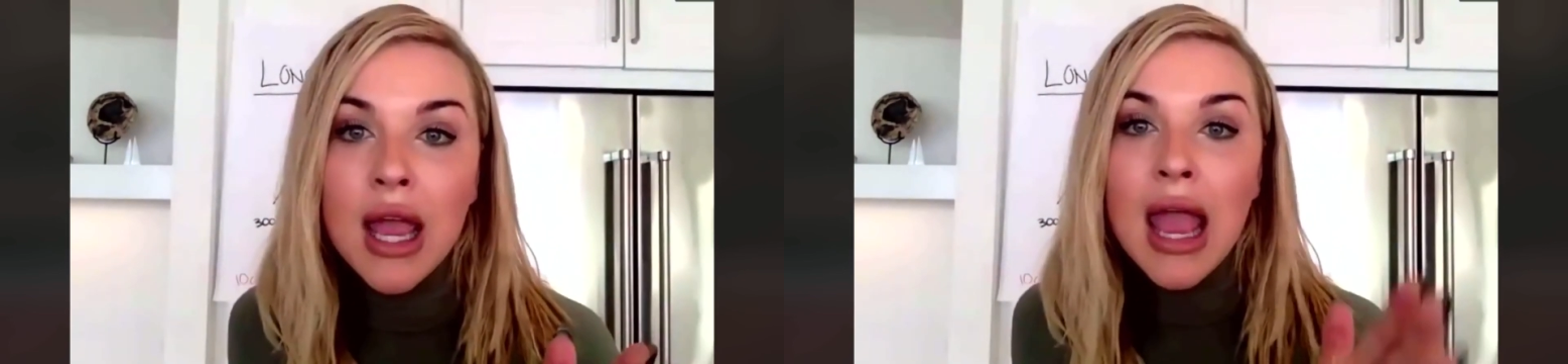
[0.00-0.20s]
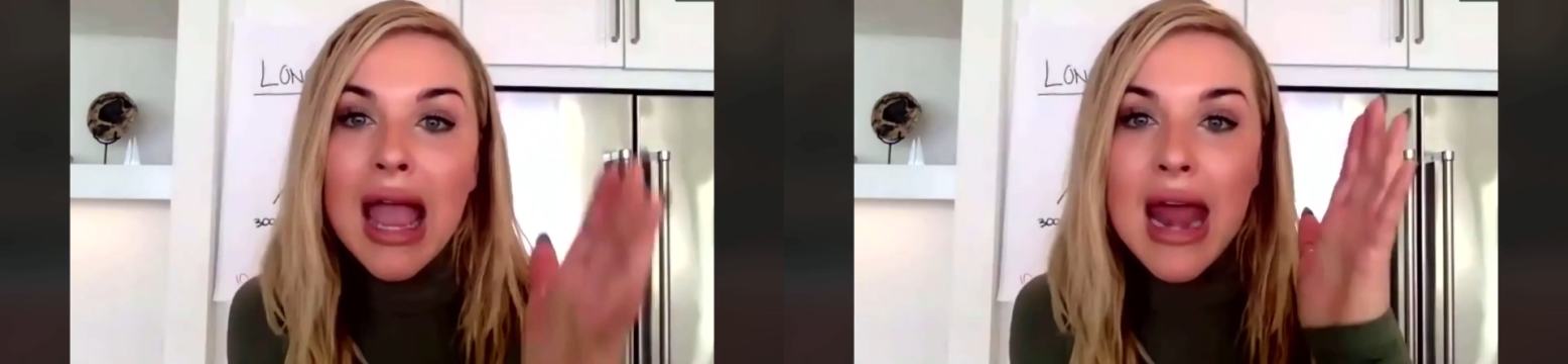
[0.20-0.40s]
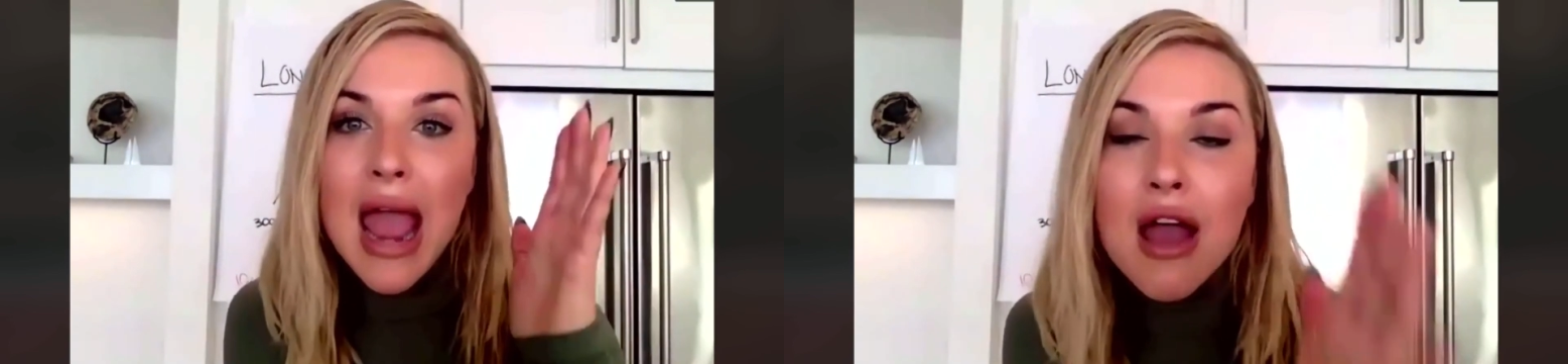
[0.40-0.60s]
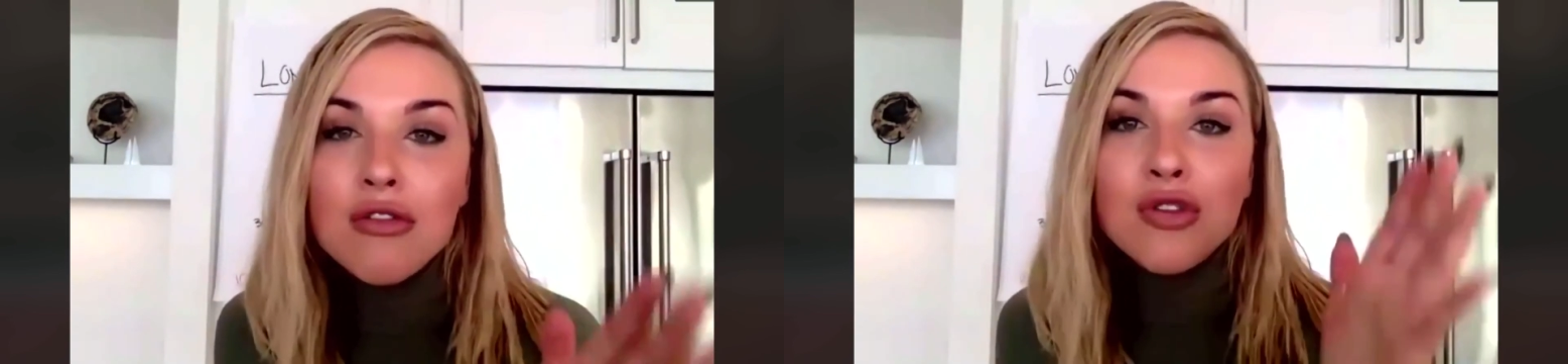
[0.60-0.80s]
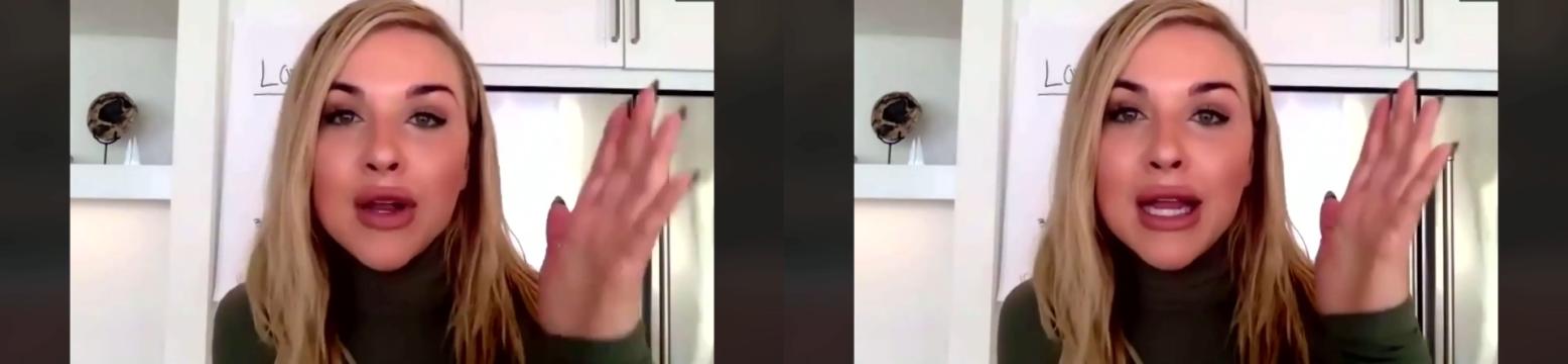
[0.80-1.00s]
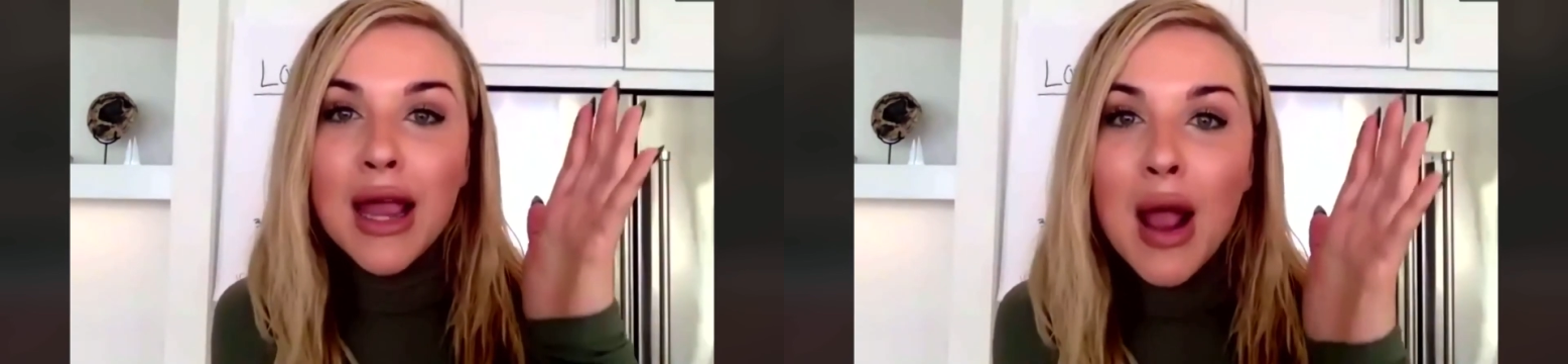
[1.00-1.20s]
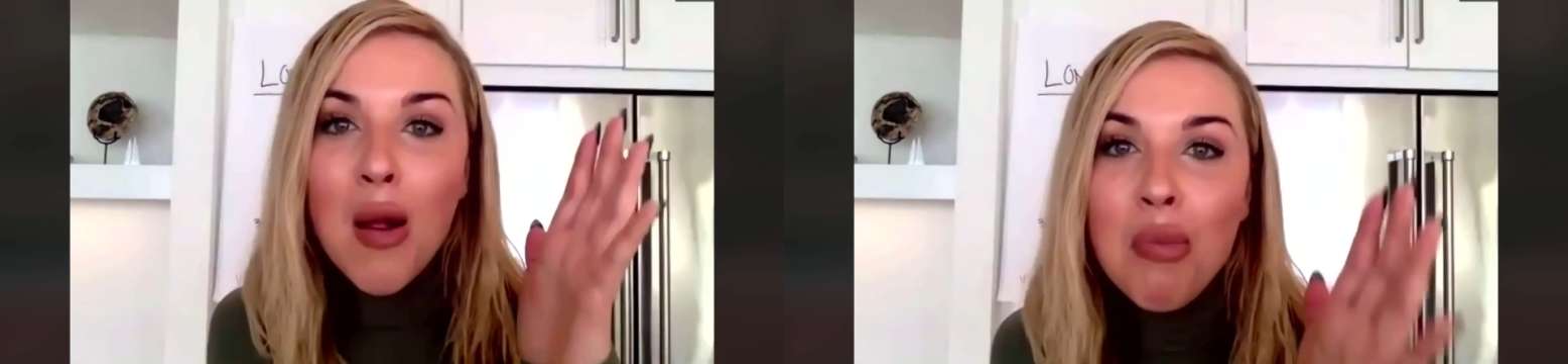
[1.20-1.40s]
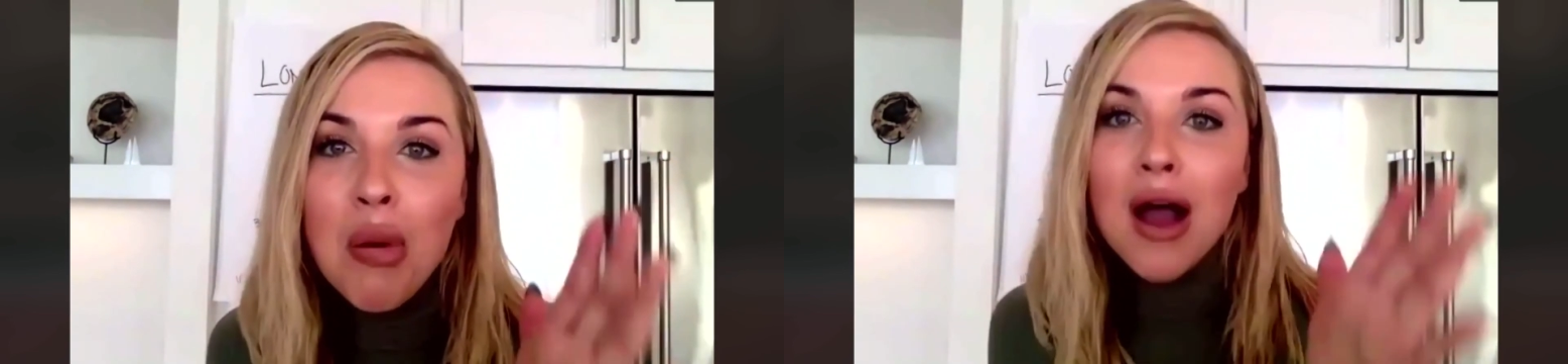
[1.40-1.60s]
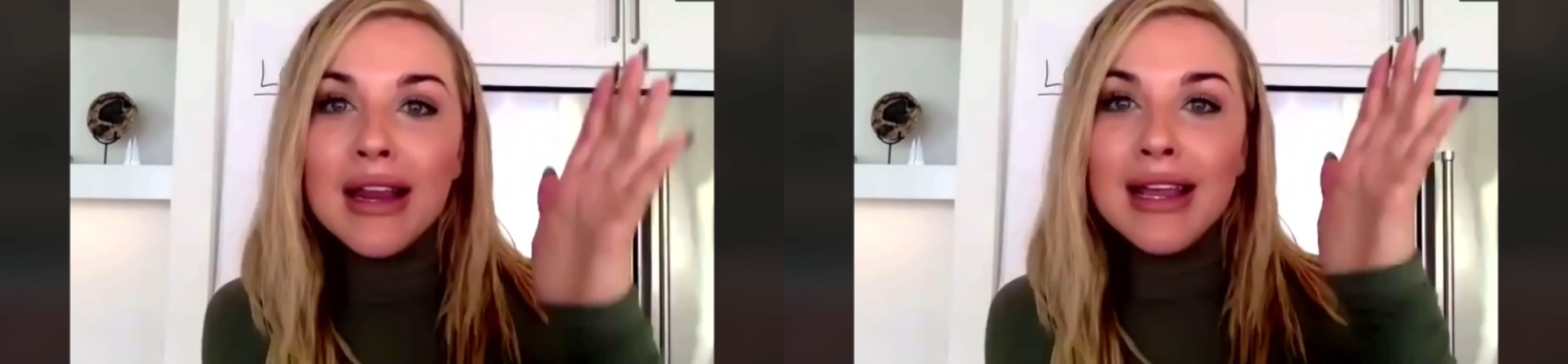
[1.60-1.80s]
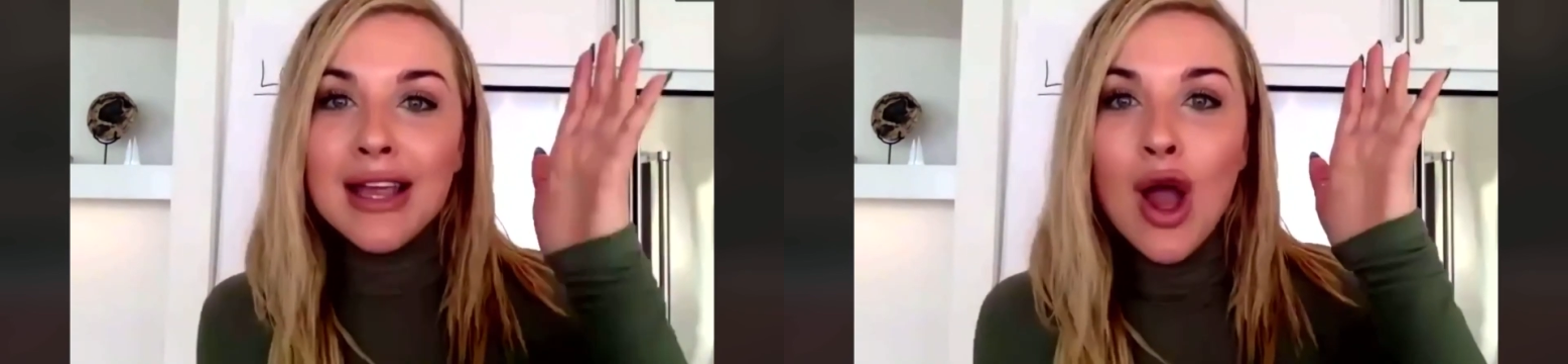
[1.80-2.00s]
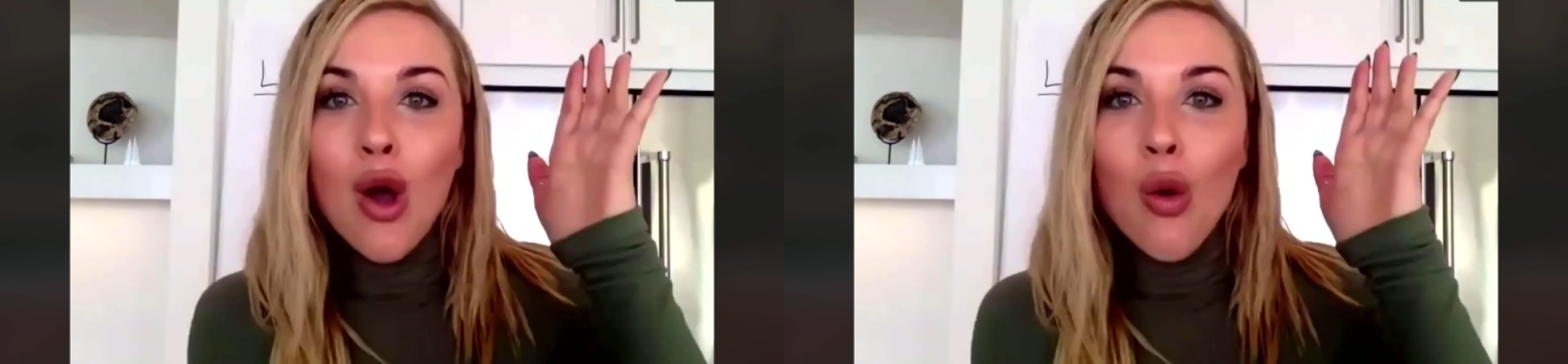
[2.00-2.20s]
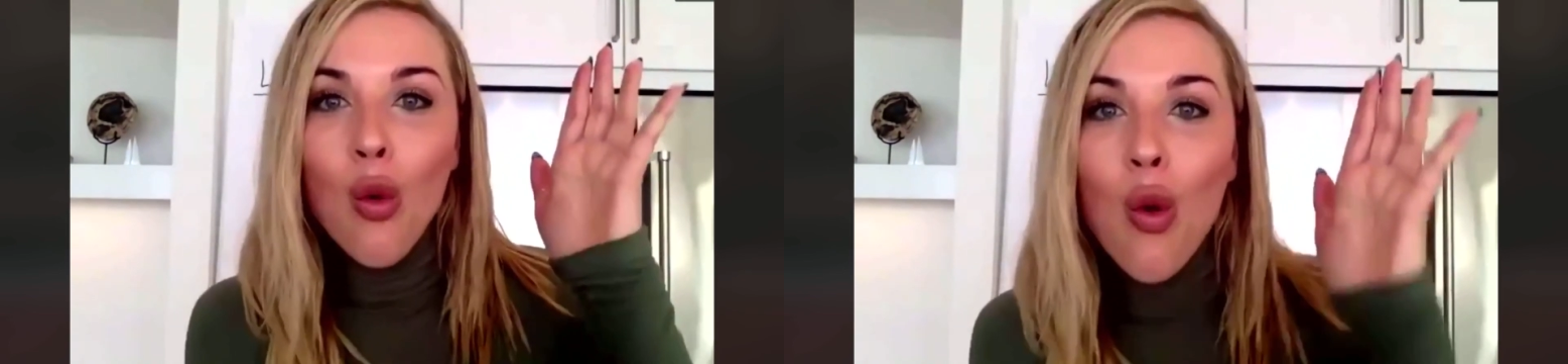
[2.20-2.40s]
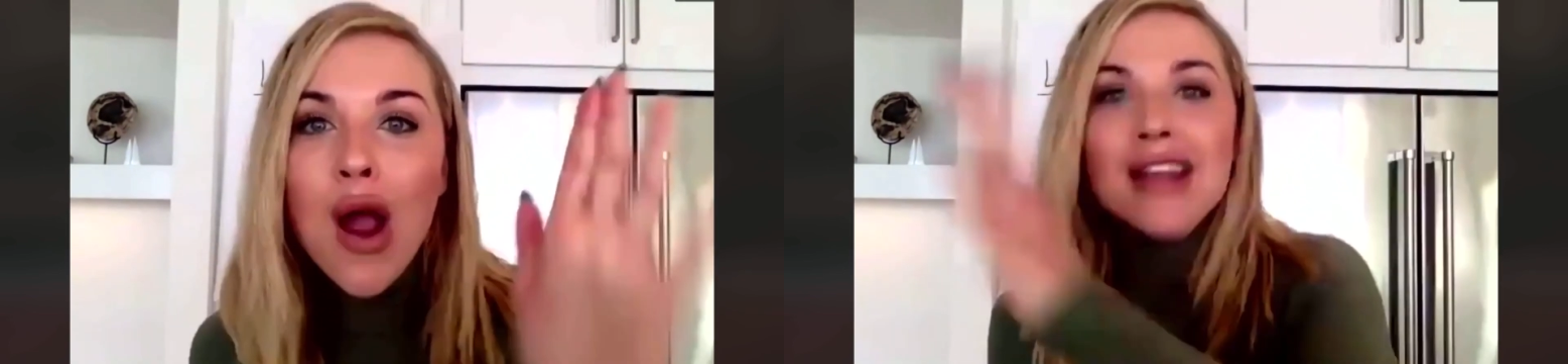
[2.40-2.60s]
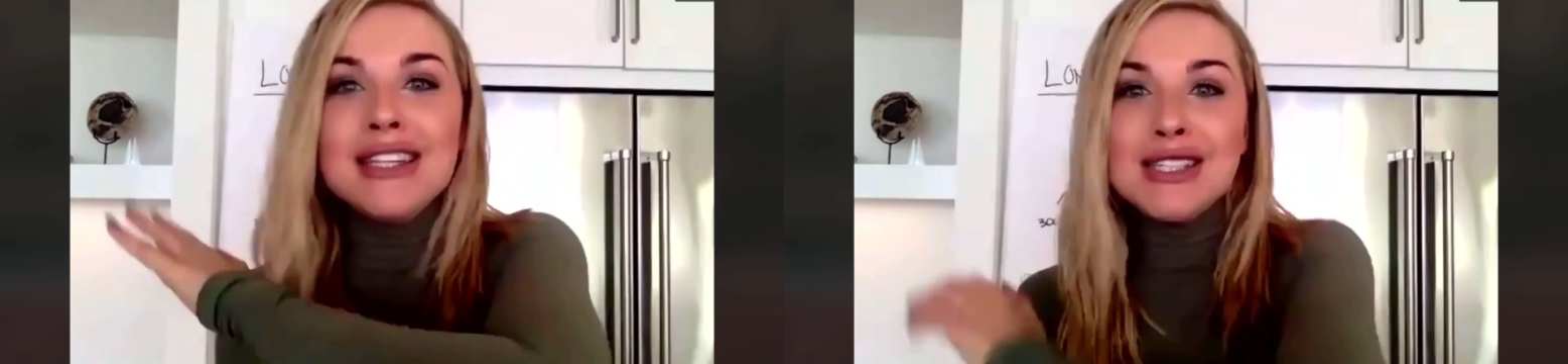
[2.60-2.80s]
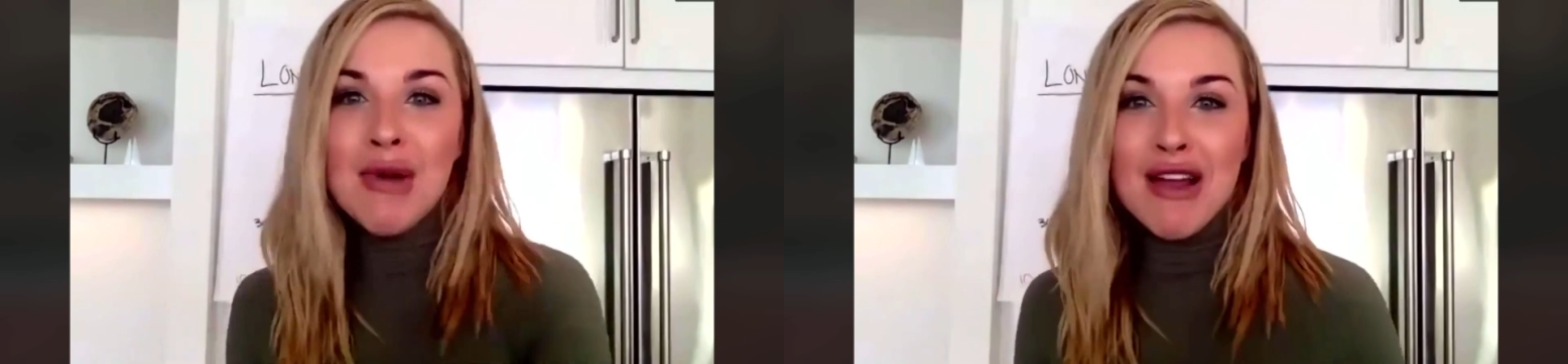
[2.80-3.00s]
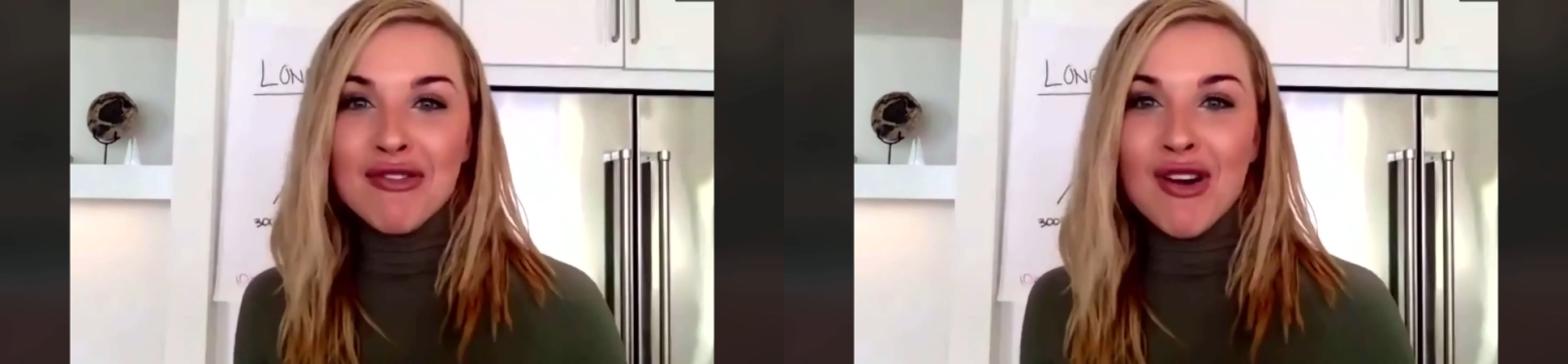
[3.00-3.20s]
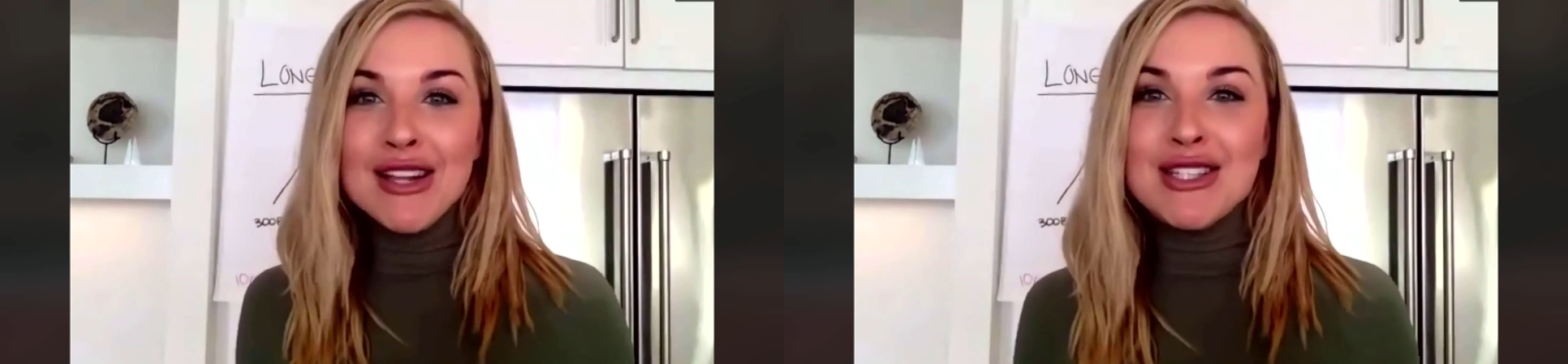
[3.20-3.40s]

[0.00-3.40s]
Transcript: And everybody wins, my friend.